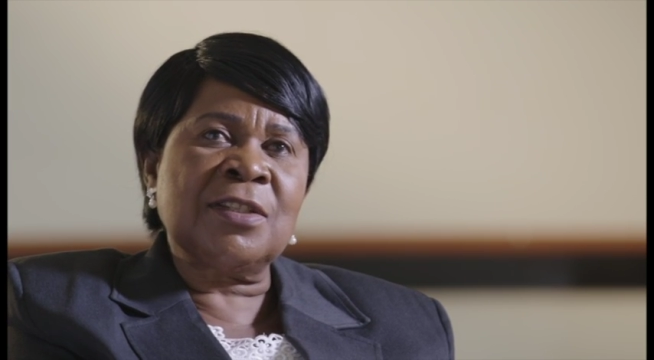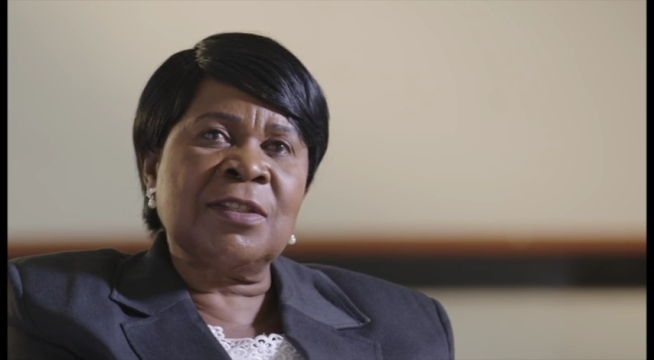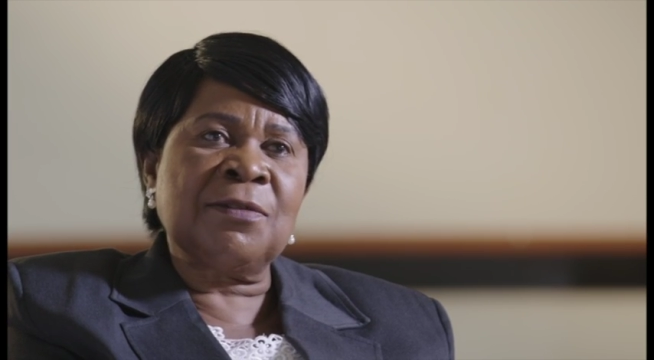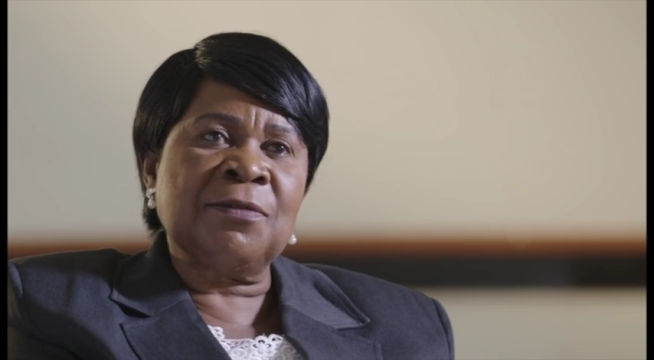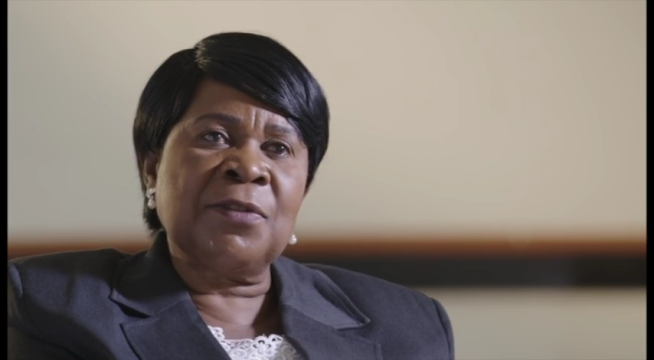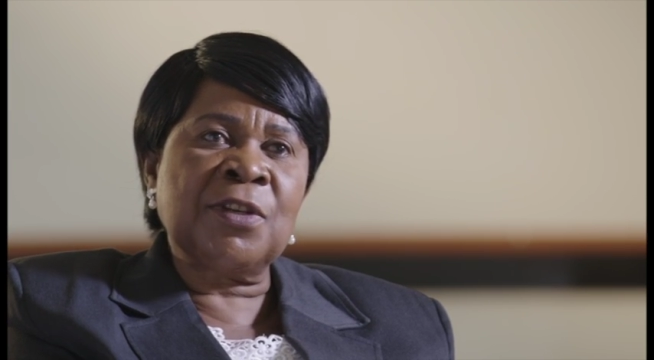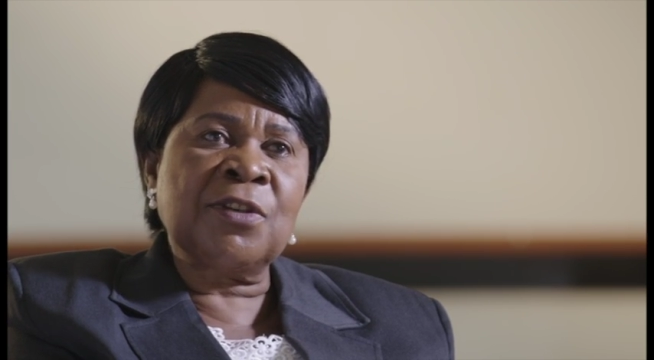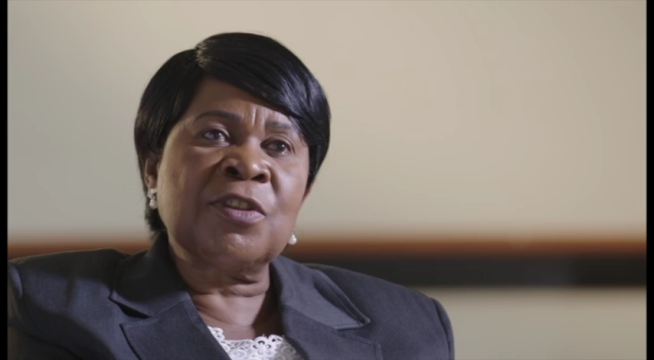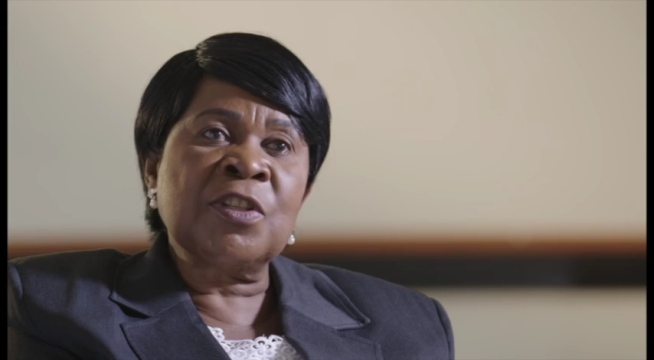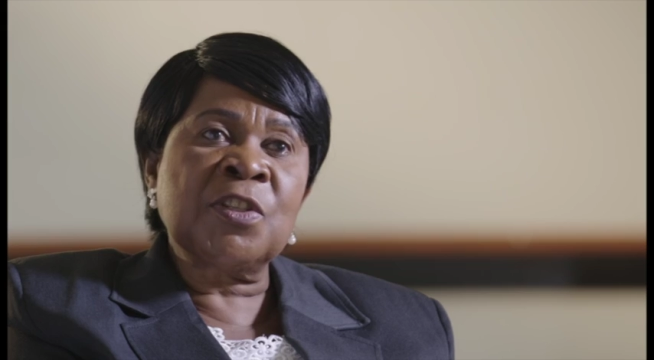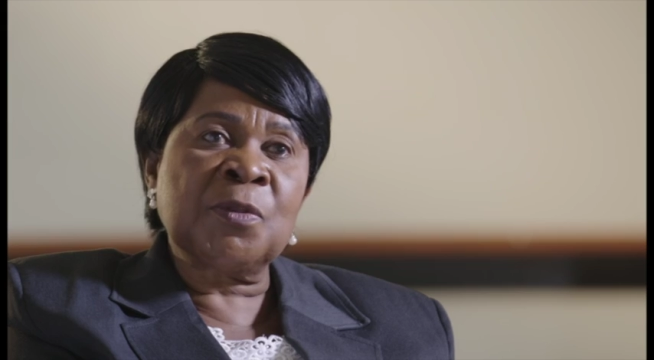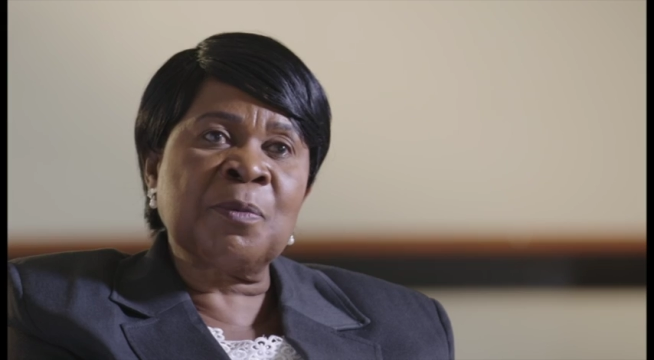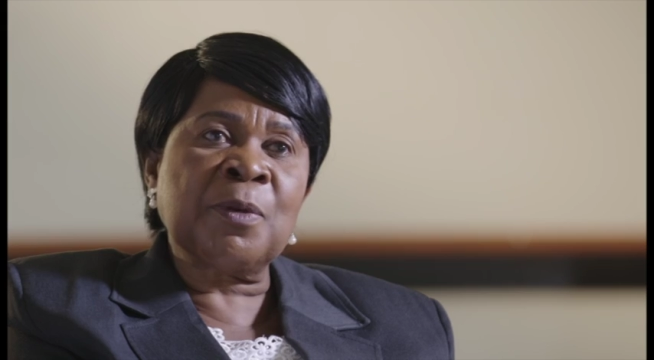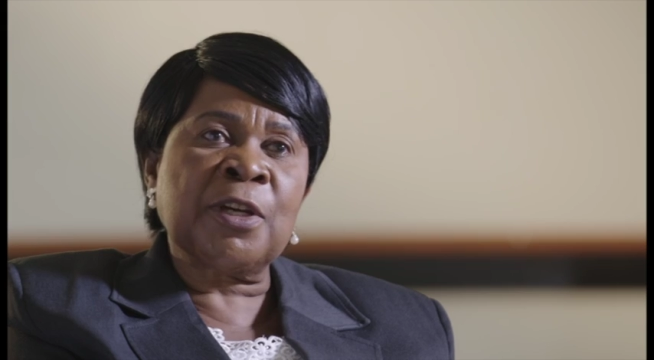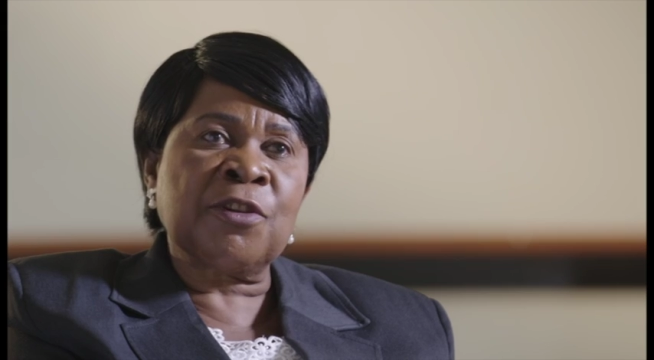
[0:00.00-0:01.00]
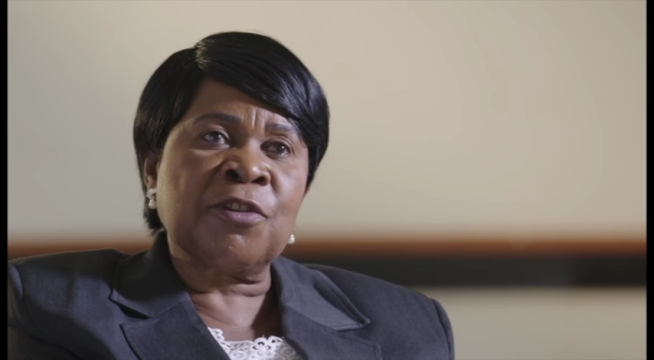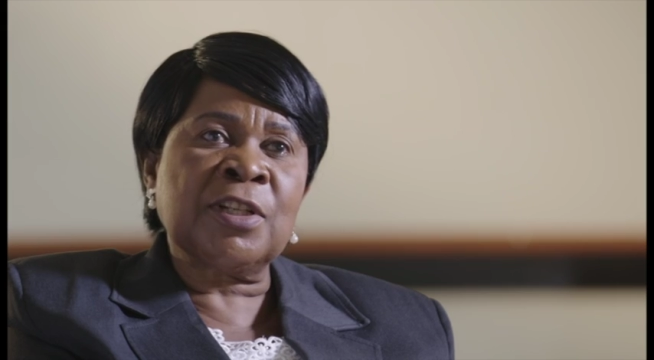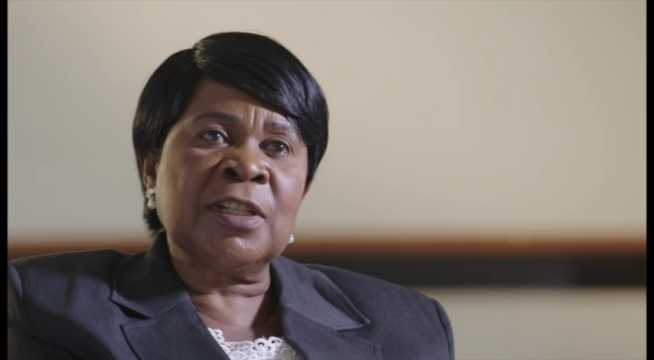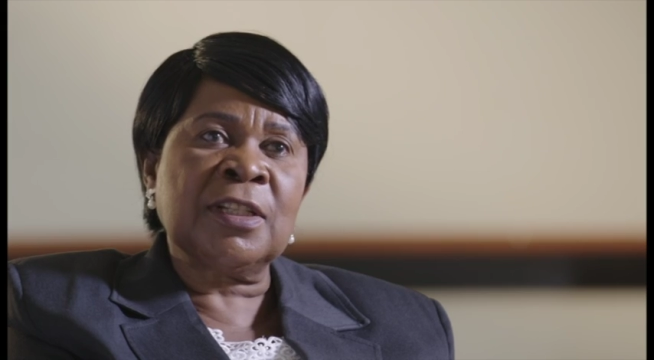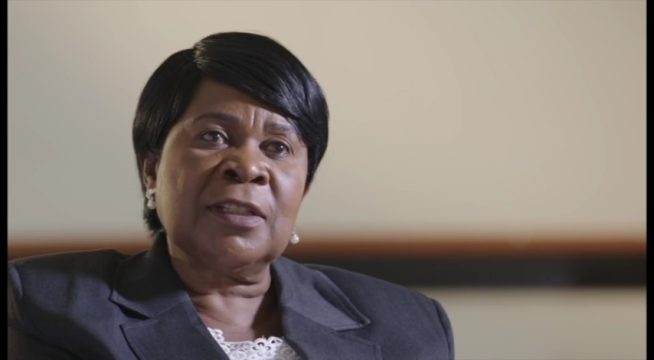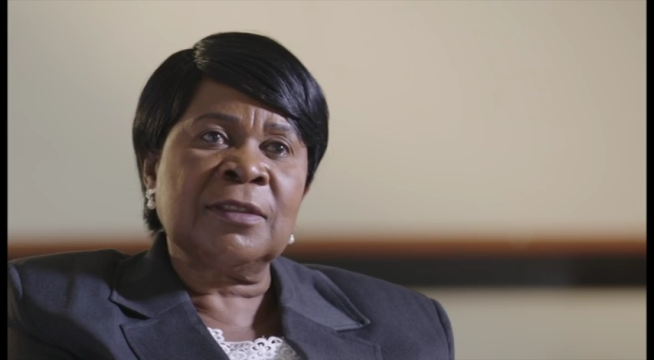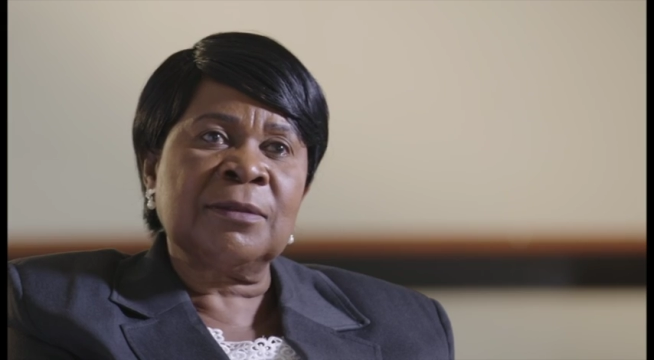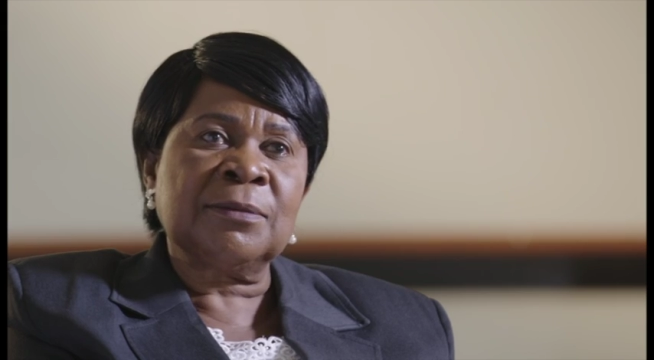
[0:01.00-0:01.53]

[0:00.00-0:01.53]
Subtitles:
is very inspiring.